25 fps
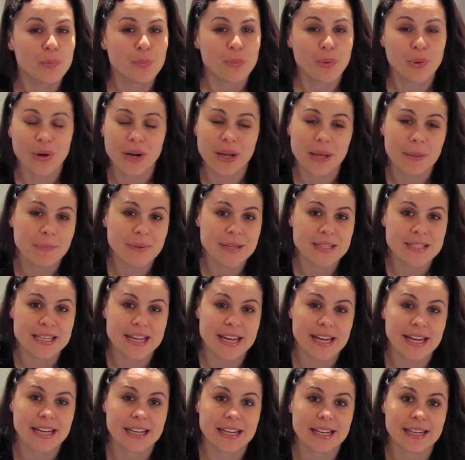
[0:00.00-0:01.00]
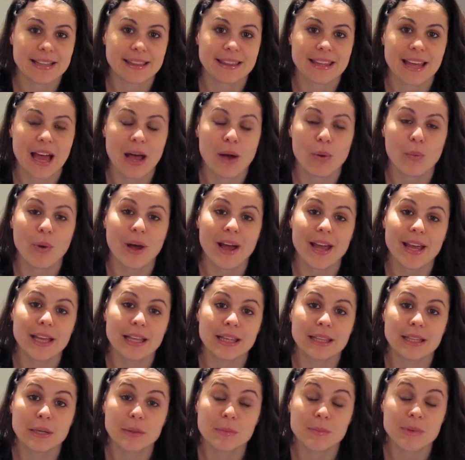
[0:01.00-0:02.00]
pre-patinaed that way,
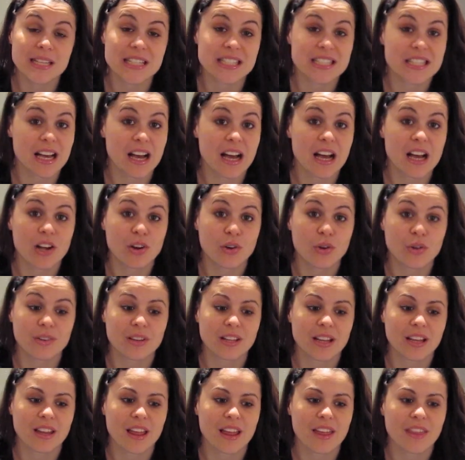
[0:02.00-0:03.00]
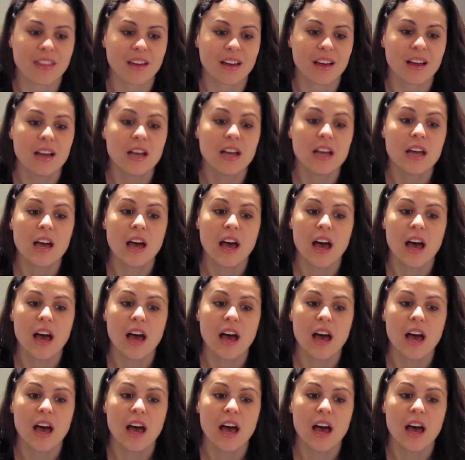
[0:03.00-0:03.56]
a little bit dark on the leather,